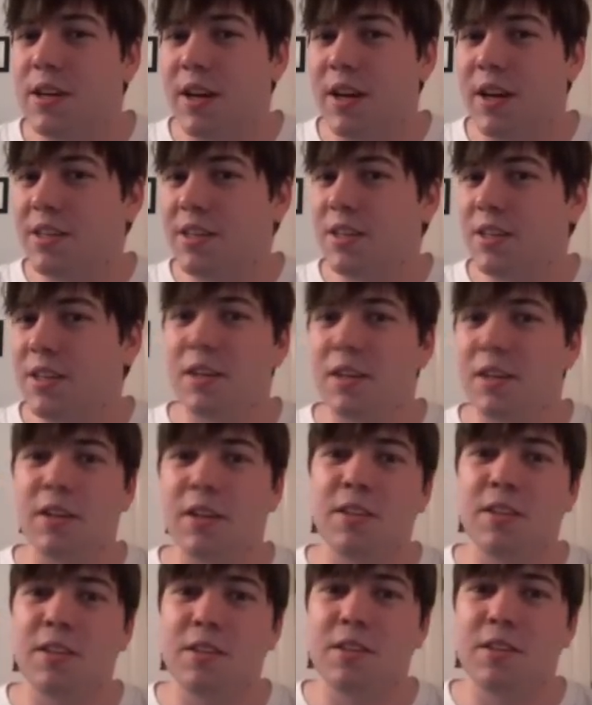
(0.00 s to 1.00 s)
I guess
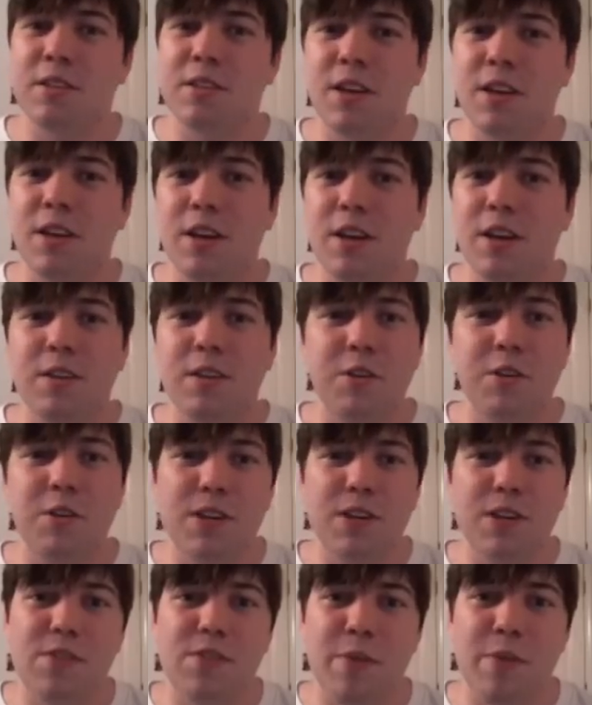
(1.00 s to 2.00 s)
Nicholas is too
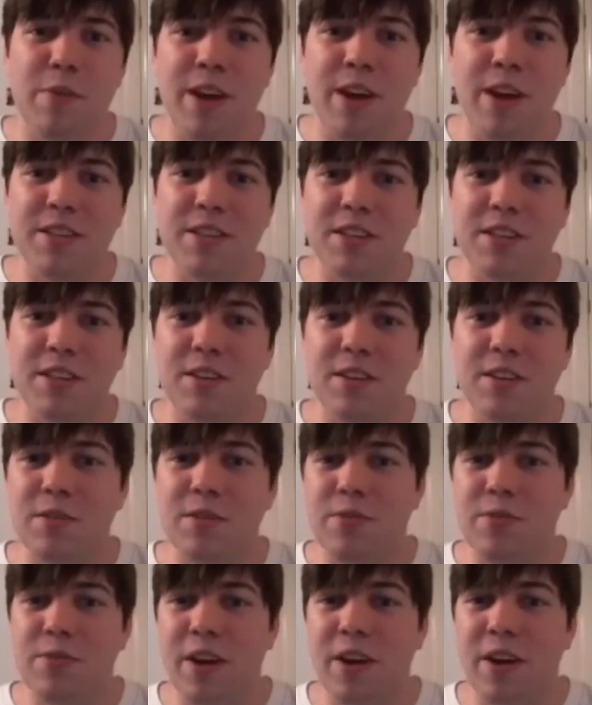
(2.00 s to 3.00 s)
much of a pansy to
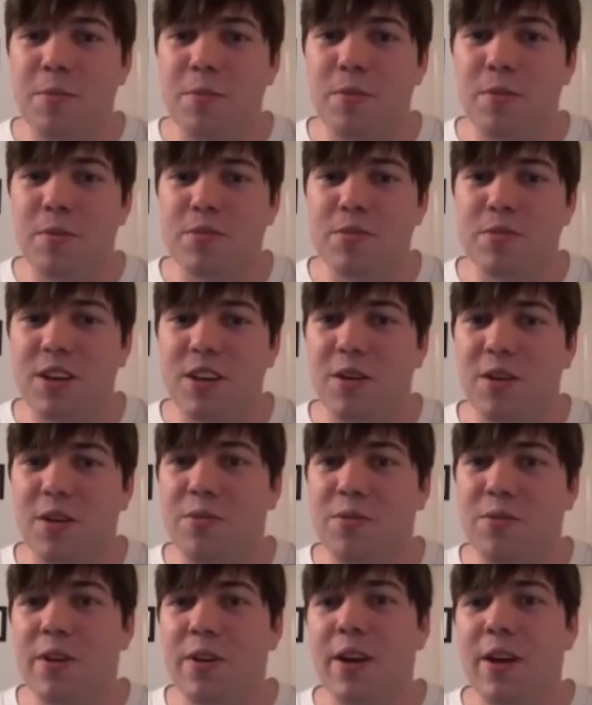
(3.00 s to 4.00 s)
fight them
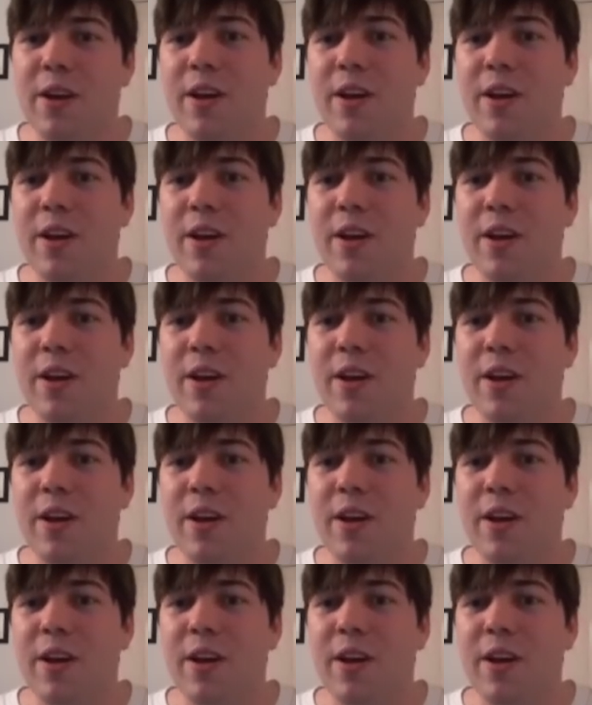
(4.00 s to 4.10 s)
himself.